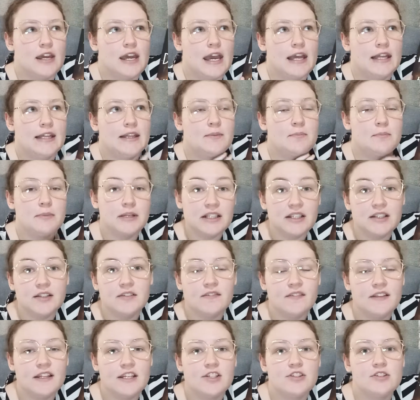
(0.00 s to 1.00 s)
in the middle
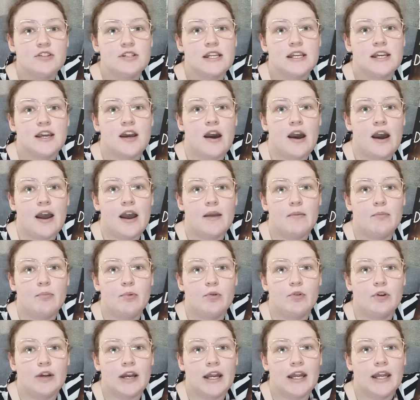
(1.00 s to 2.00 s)
of this year I
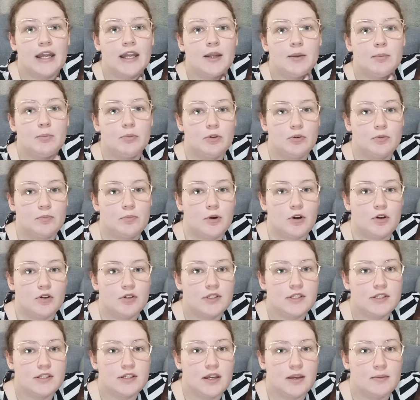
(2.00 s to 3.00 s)
bought a book
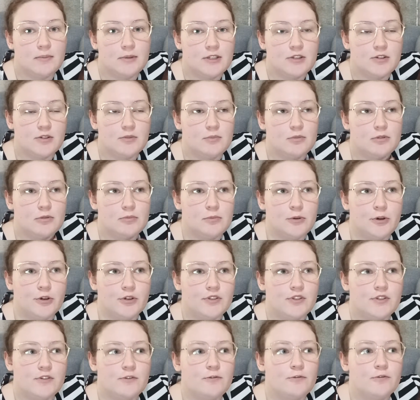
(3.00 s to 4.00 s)
box, a mystery book
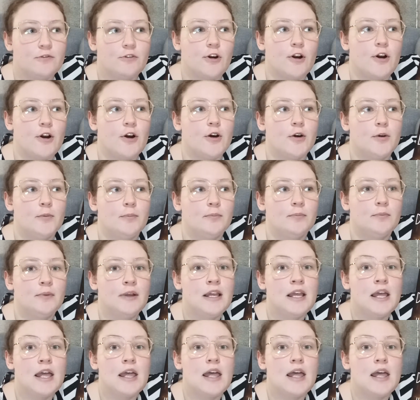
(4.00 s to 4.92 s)
box from